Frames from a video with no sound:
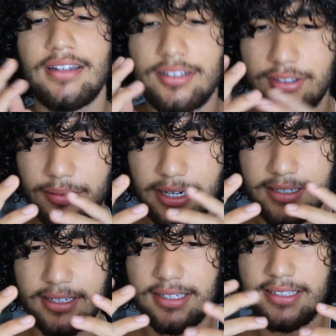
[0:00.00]
So what I
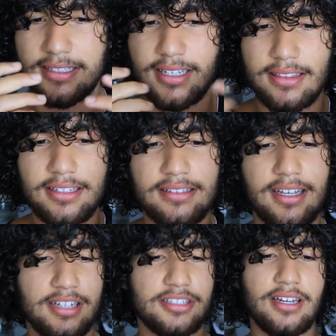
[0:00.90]
did is I set the
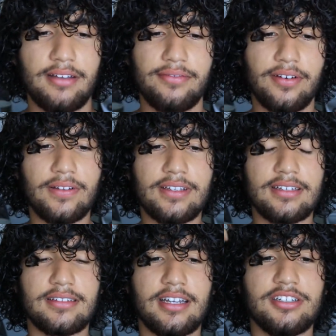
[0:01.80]
intention. I felt the
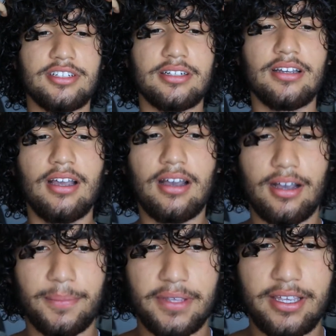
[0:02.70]
intention
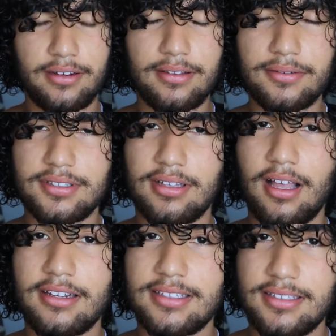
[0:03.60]
up here. There was a
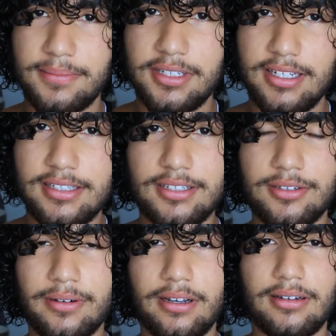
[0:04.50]
lot of stimulation
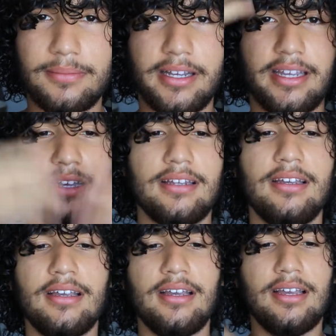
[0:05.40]
going on in my head,
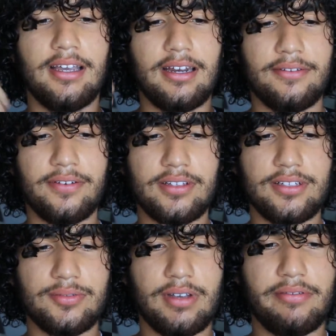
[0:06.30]
and I felt
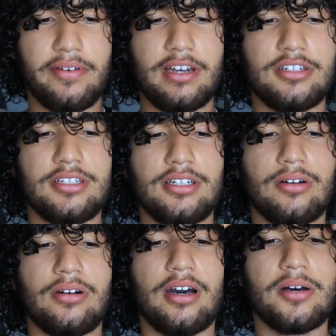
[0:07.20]
this wave of energy
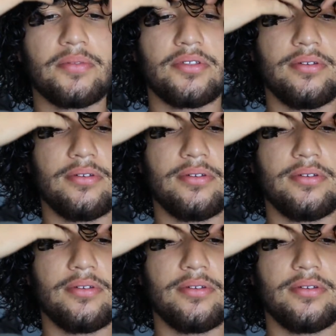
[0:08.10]
go up through